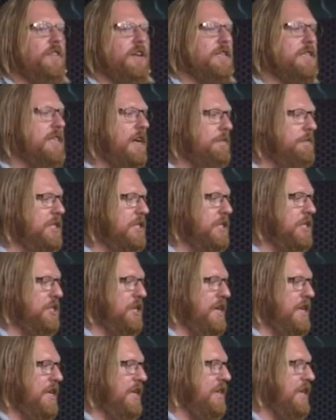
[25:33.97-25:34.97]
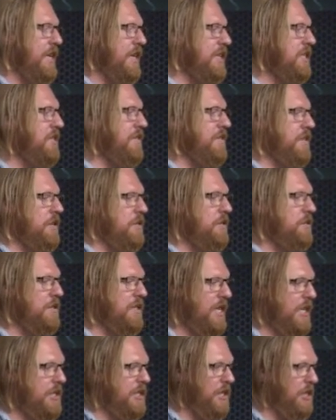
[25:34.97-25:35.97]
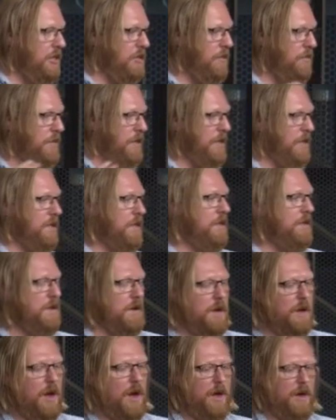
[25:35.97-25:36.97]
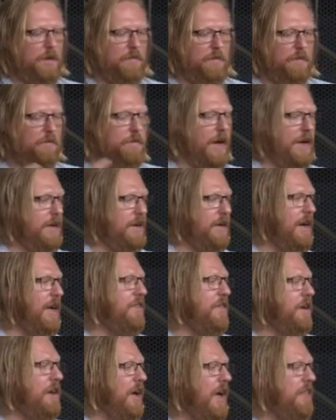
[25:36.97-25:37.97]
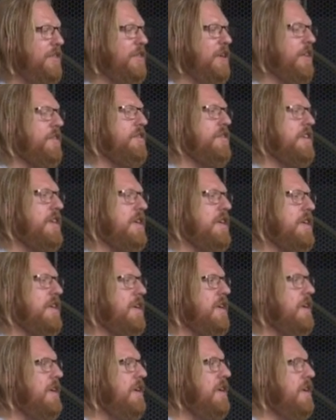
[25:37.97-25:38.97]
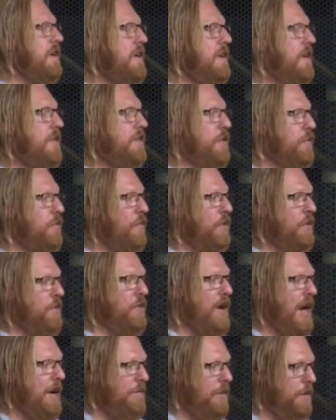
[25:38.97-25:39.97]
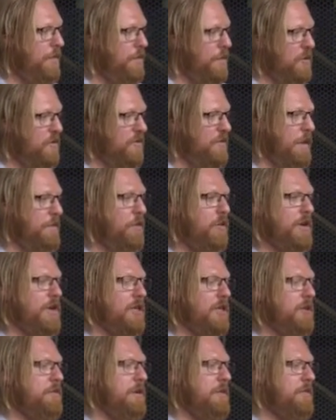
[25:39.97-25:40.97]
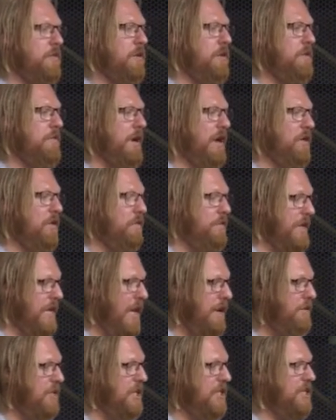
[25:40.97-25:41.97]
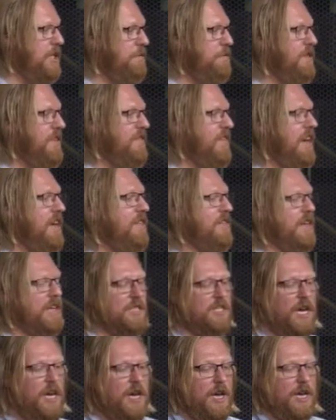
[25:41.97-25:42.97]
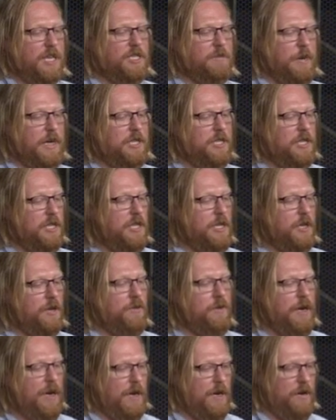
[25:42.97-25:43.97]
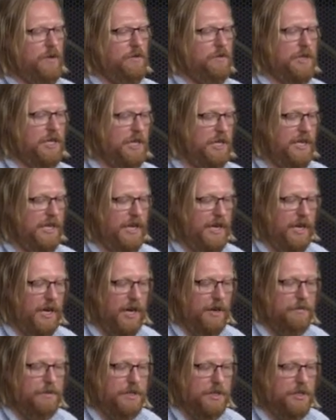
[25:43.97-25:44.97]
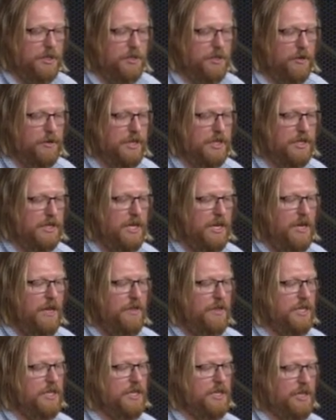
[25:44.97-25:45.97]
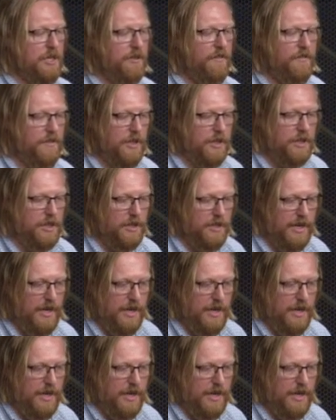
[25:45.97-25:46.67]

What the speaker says: demonstrating the ease of use was actually a little bit better. I thought the wrapper proved my point a little bit more about being able to simplify things, especially around cleaning up. So you'll notice this little filter